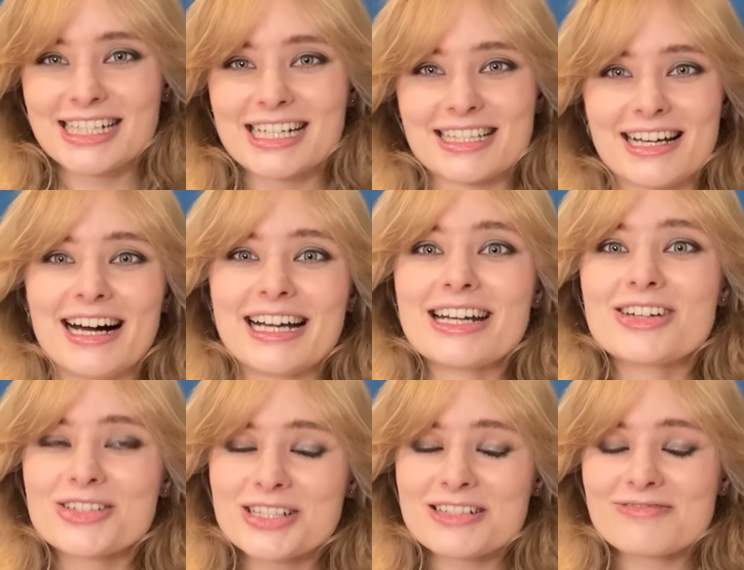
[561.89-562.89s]
design
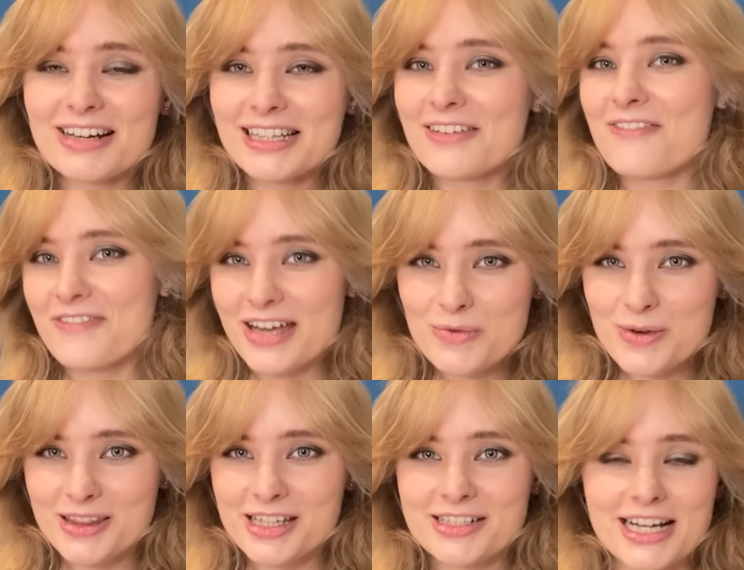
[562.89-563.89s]
doesn't really fit with
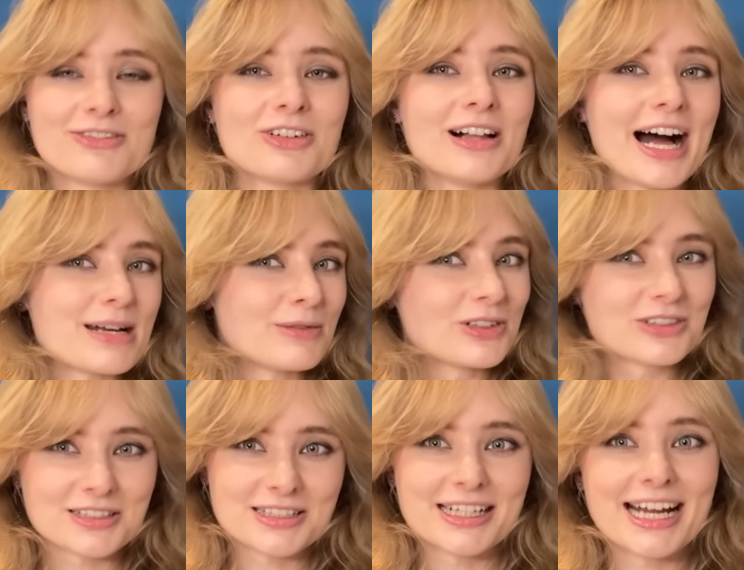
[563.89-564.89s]
the general Animal
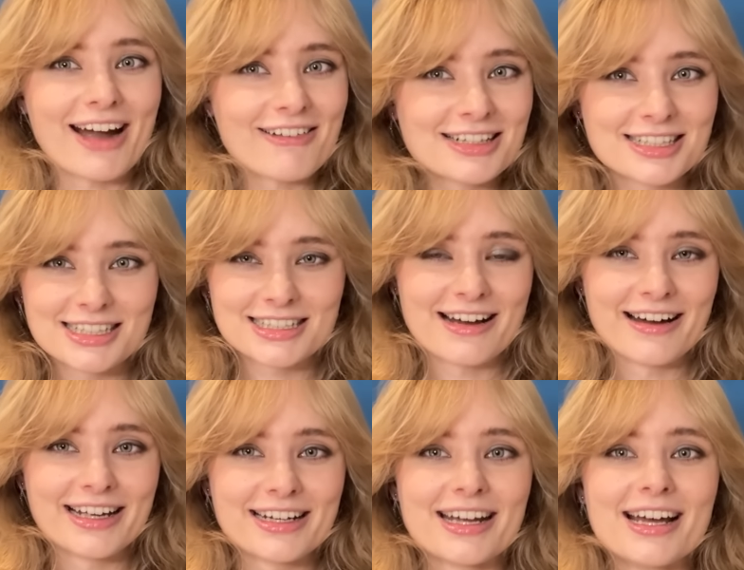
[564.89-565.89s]
Crossing character
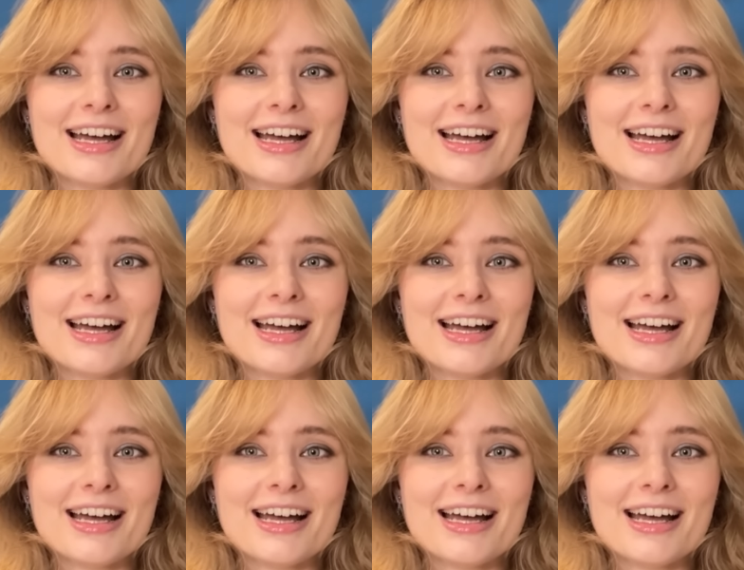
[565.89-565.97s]
design,